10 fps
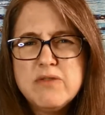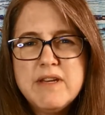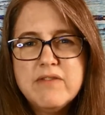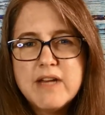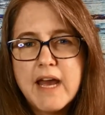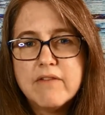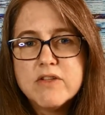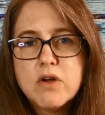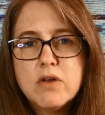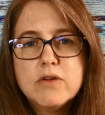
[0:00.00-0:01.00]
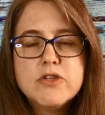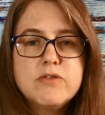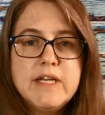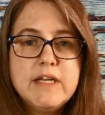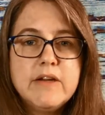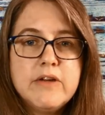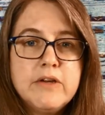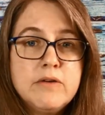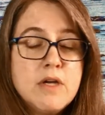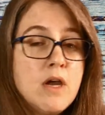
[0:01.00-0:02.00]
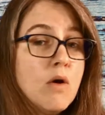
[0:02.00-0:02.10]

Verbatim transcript: you even have a Dollar Tree near you?